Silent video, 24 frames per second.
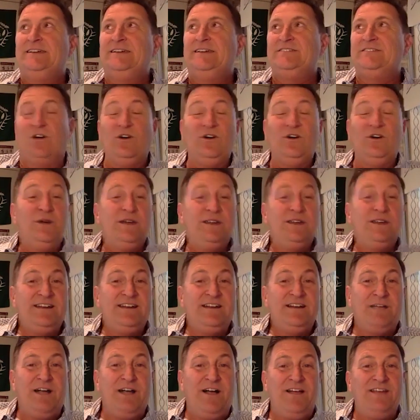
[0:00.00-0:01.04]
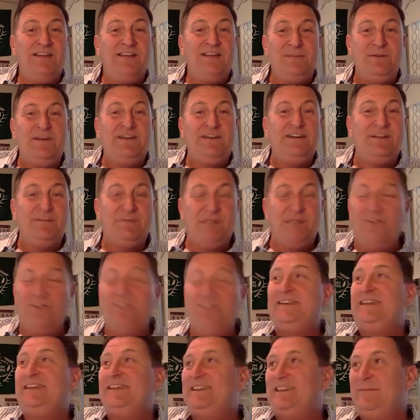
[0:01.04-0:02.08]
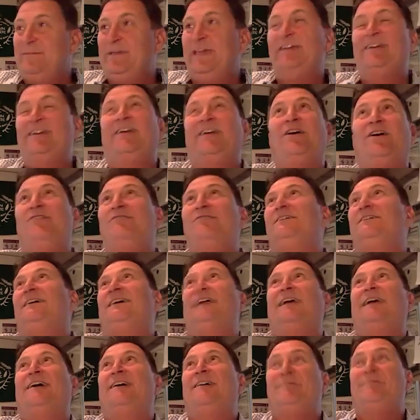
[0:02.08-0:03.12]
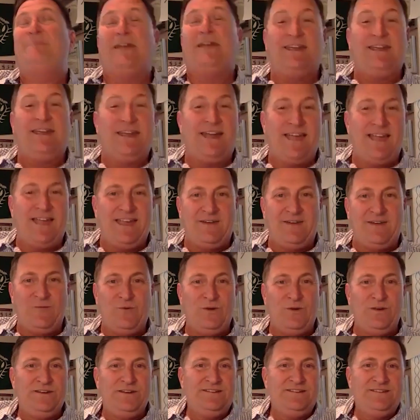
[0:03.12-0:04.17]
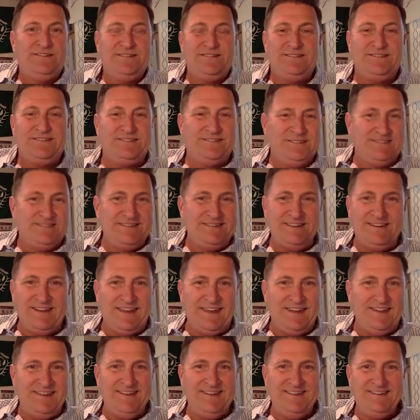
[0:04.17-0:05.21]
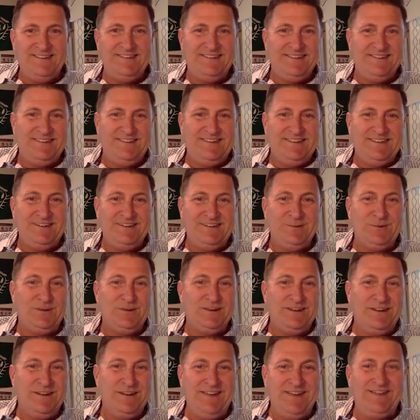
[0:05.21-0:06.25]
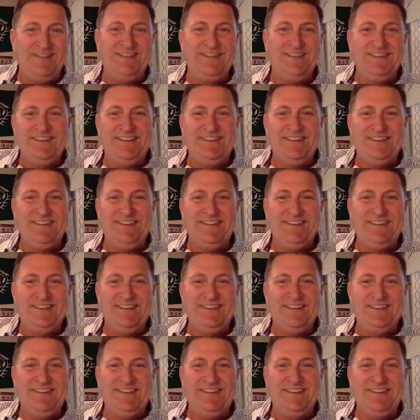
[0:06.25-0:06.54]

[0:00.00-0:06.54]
So who ended up going? He ended up going and he ended up getting COVID. Like, oh my god, like what? You know, who would have known?